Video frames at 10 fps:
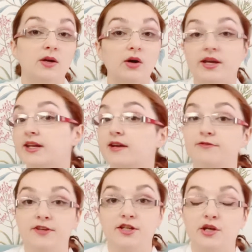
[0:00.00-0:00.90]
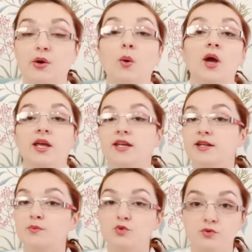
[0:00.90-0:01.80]
in a video, in
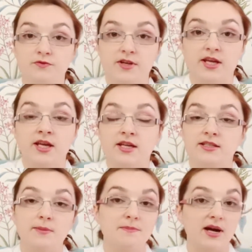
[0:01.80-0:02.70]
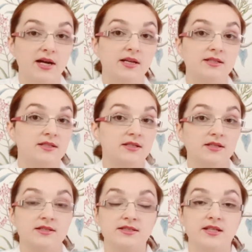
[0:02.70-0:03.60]
a movie. They might
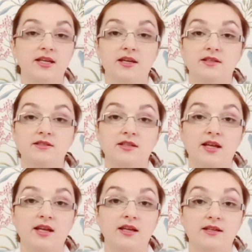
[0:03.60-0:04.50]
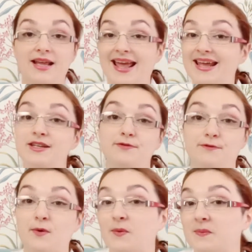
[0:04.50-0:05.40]
see it in any
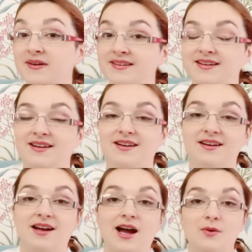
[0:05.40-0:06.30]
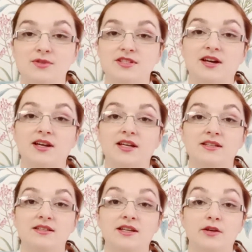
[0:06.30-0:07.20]
form
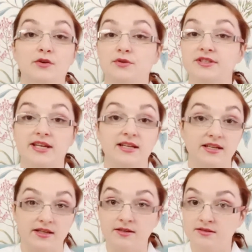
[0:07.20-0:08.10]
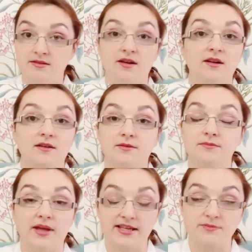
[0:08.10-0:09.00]
outside their daily
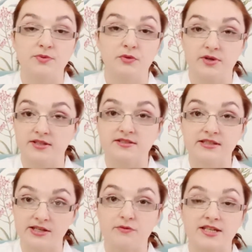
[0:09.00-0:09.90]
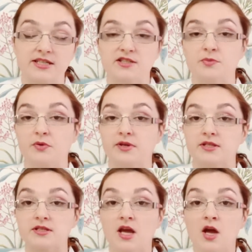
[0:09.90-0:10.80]
experience, direct
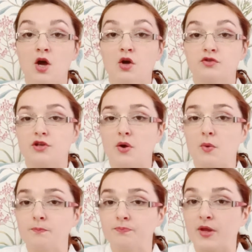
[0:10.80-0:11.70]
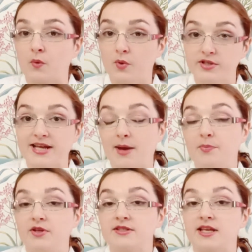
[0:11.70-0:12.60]
experience. So what
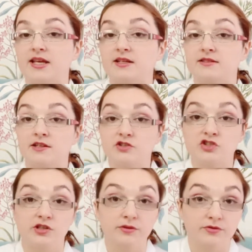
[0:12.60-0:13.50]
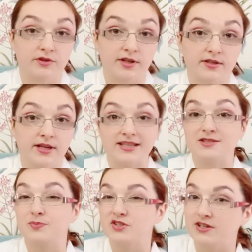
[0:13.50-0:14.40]
happens is children,
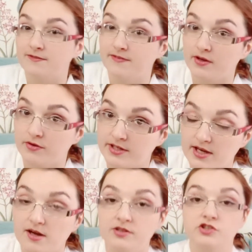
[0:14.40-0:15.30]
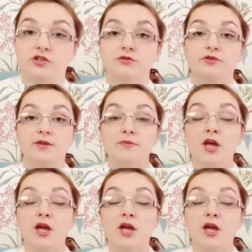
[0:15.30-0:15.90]
especially very young children,